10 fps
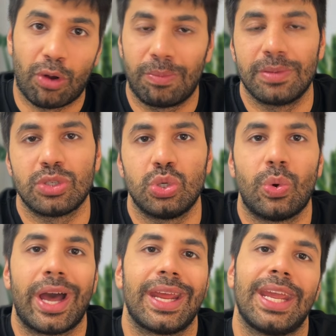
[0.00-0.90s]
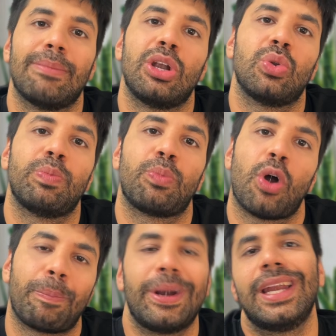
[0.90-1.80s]
problems, you are able to
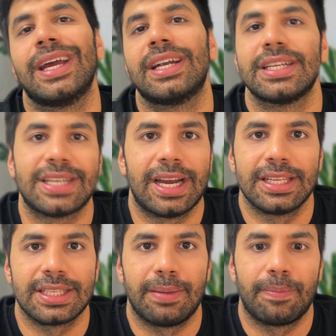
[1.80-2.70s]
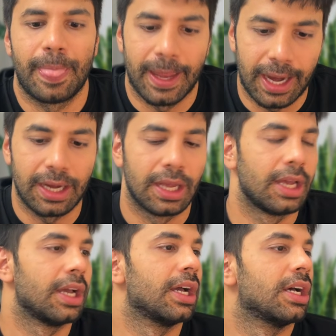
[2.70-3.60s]
properly understand the same, right?
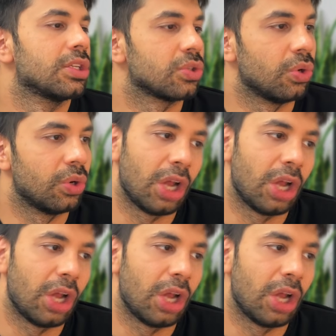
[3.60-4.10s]
So